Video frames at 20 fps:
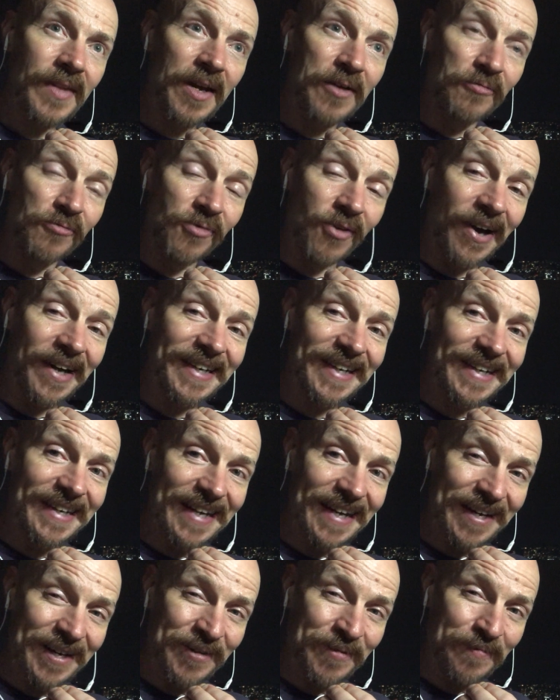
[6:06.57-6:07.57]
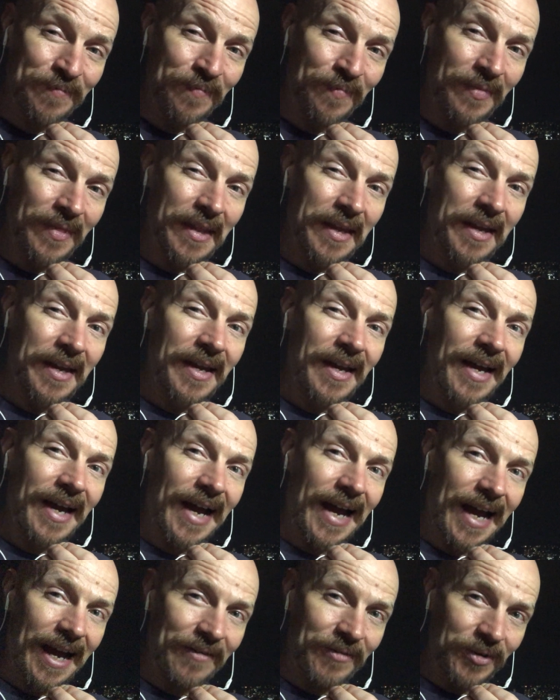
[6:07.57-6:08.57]
Write it down,
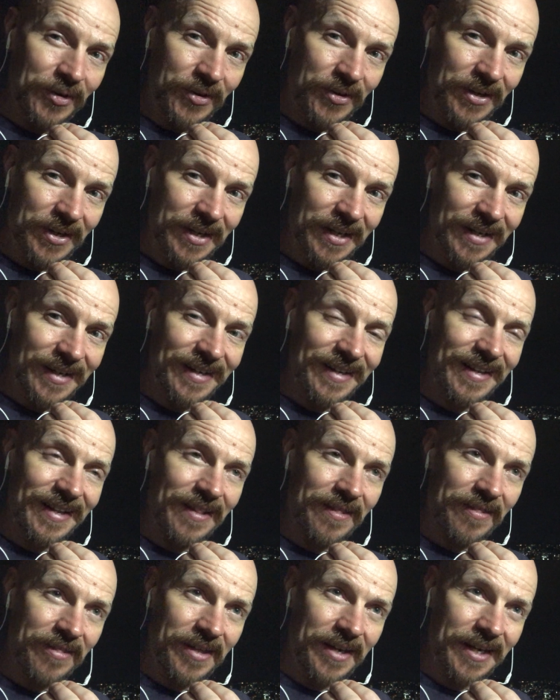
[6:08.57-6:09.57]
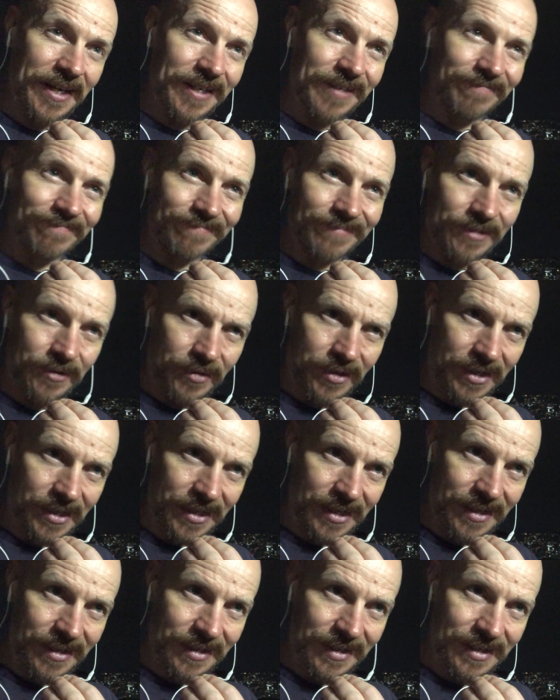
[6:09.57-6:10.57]
have a look at it and think,
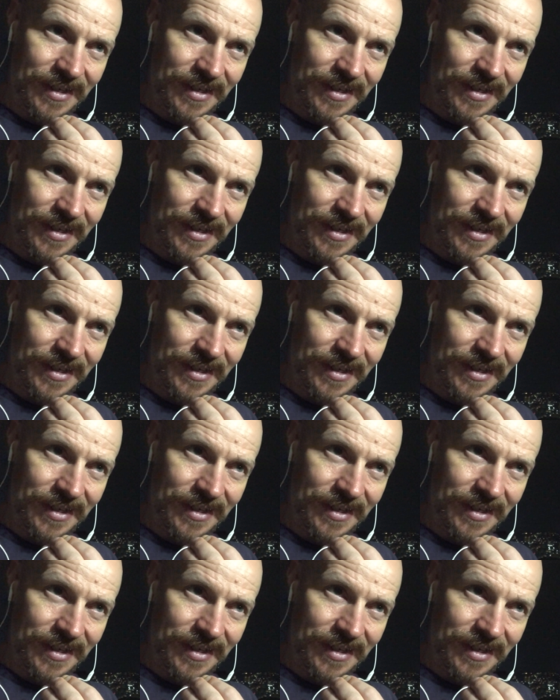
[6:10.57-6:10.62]
okay,